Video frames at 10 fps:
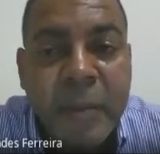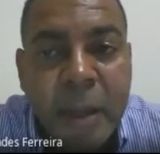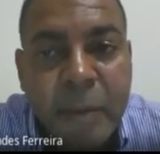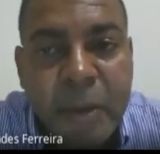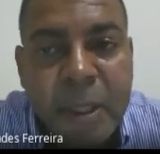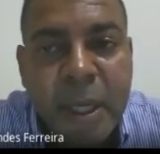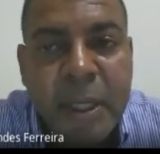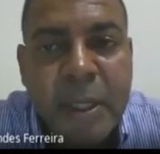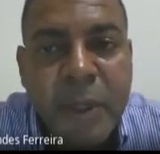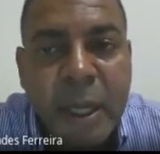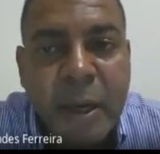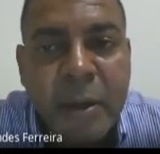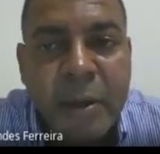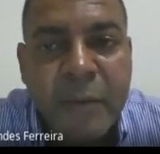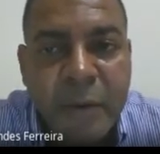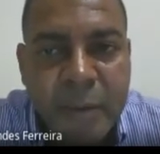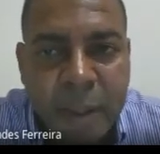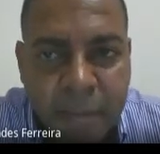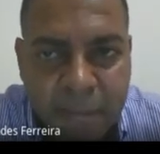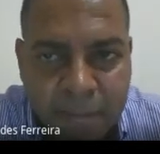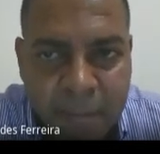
memory, and we can learn from them.